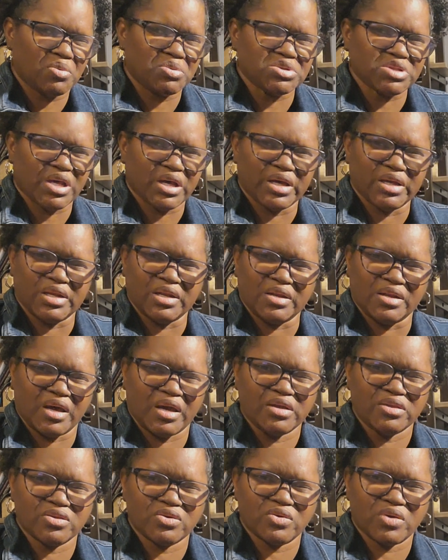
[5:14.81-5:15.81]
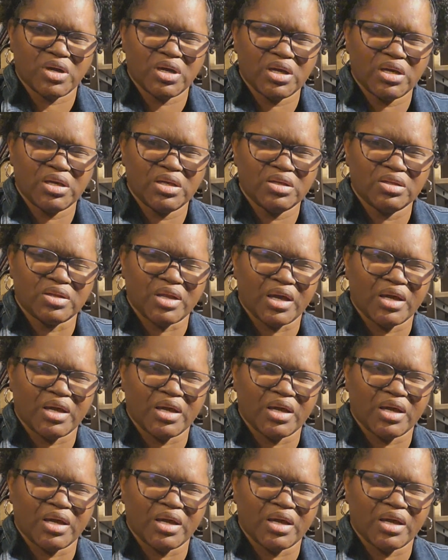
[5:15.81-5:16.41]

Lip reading: I was like in the ninth grade,